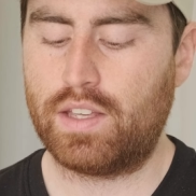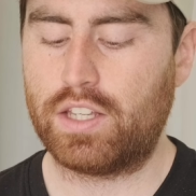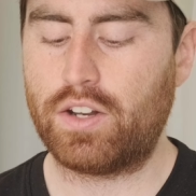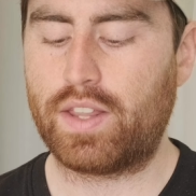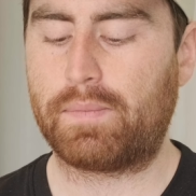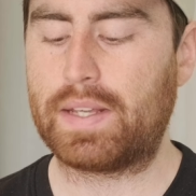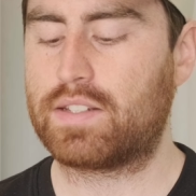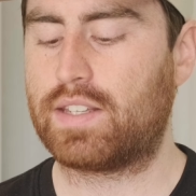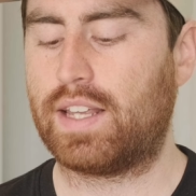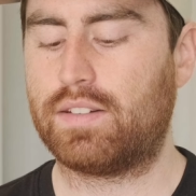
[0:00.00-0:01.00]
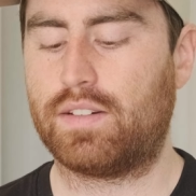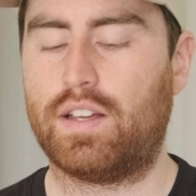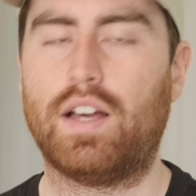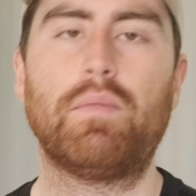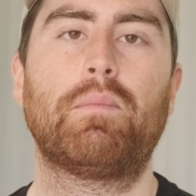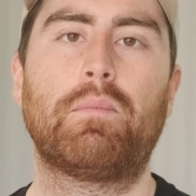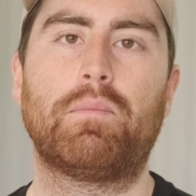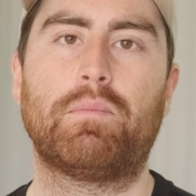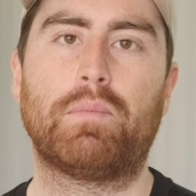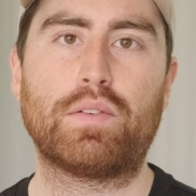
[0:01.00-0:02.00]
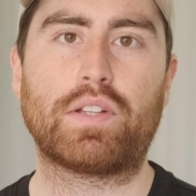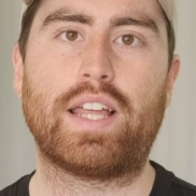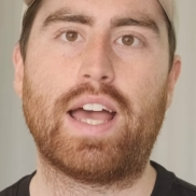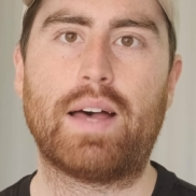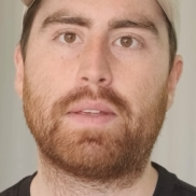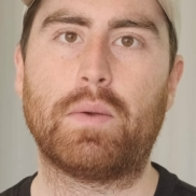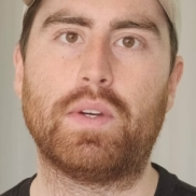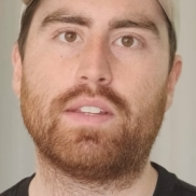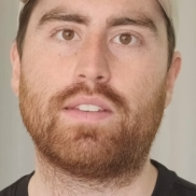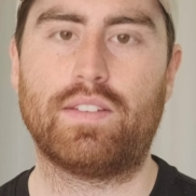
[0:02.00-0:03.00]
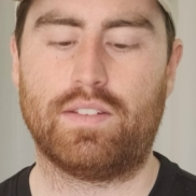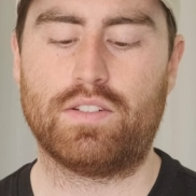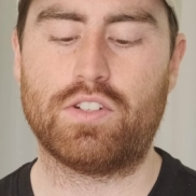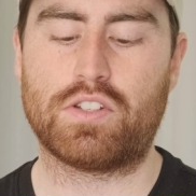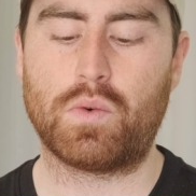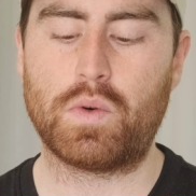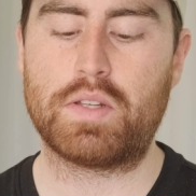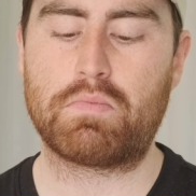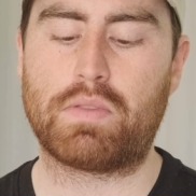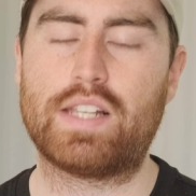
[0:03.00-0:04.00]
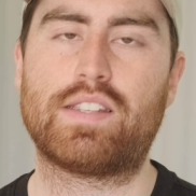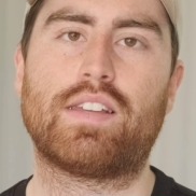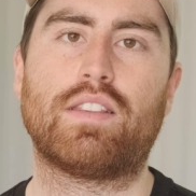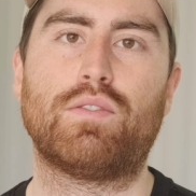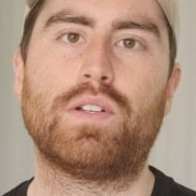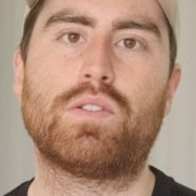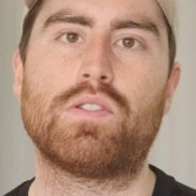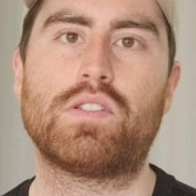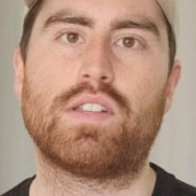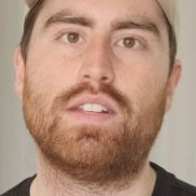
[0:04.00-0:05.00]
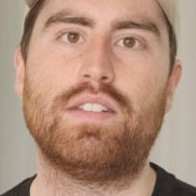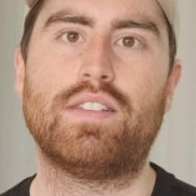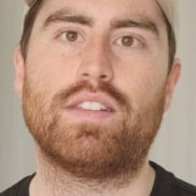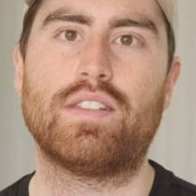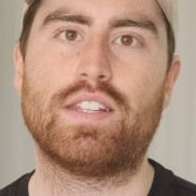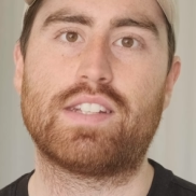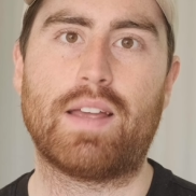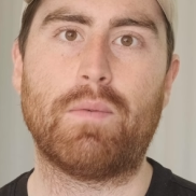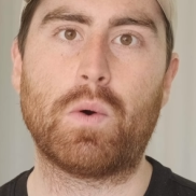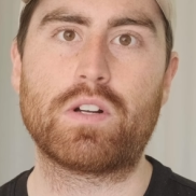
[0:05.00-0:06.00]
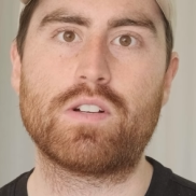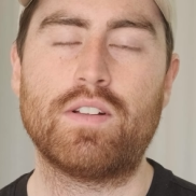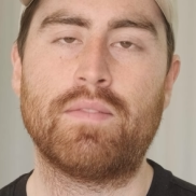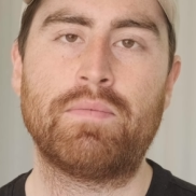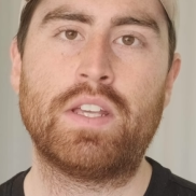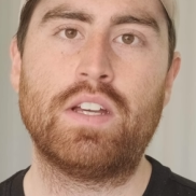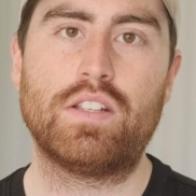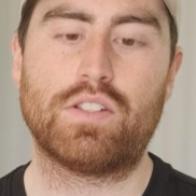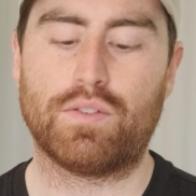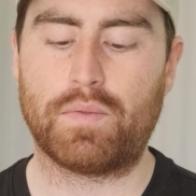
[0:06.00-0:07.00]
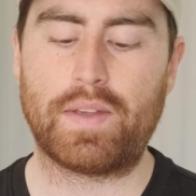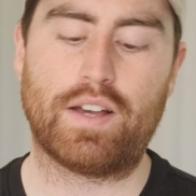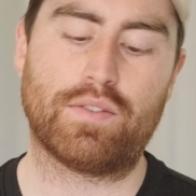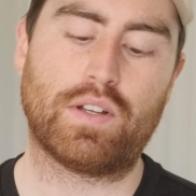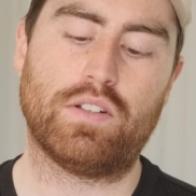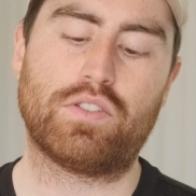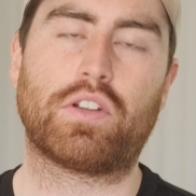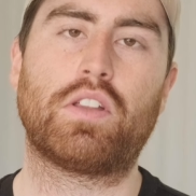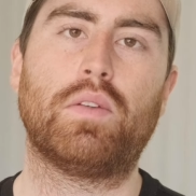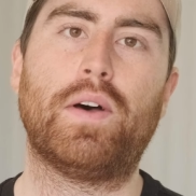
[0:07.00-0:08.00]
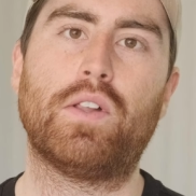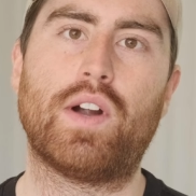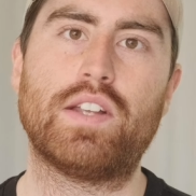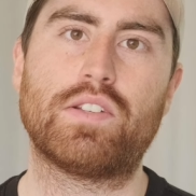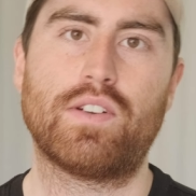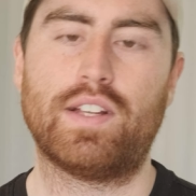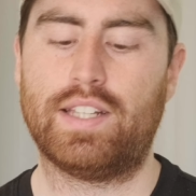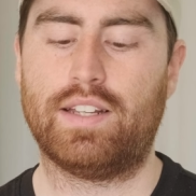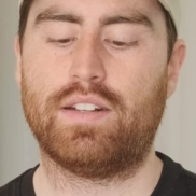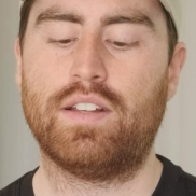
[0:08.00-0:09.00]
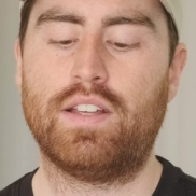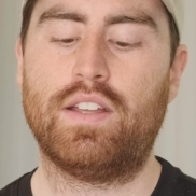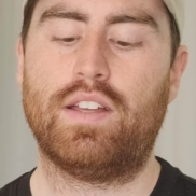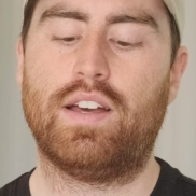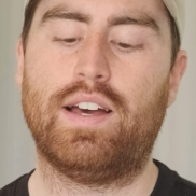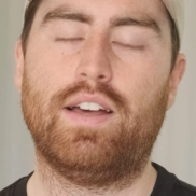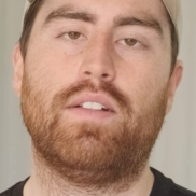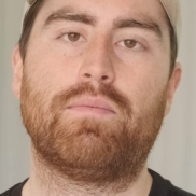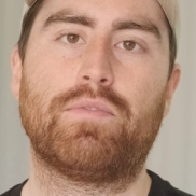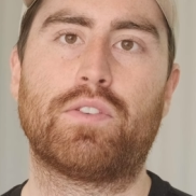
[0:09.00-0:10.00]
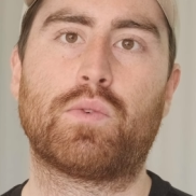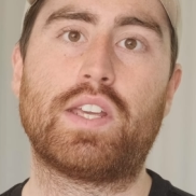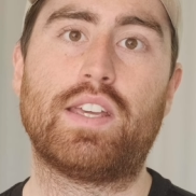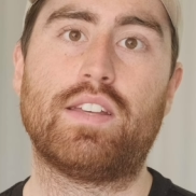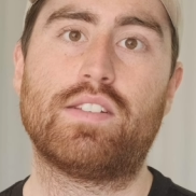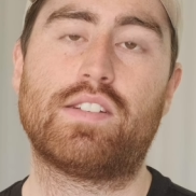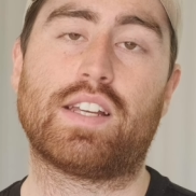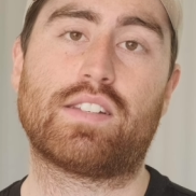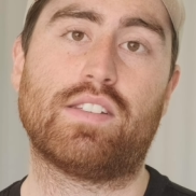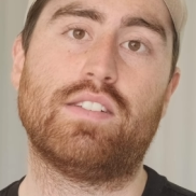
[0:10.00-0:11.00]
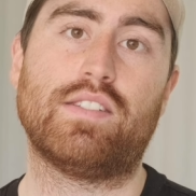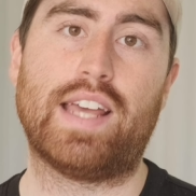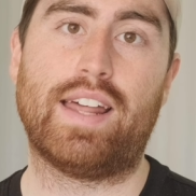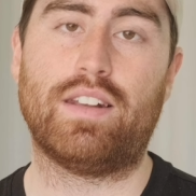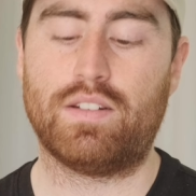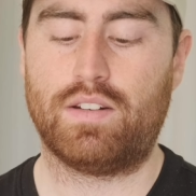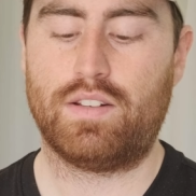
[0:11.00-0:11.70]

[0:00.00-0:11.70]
That being said, I'm perfectly happy with just always placing the filters in the same order. So for me, I've got circular polarizer and then 3, 6, and 10.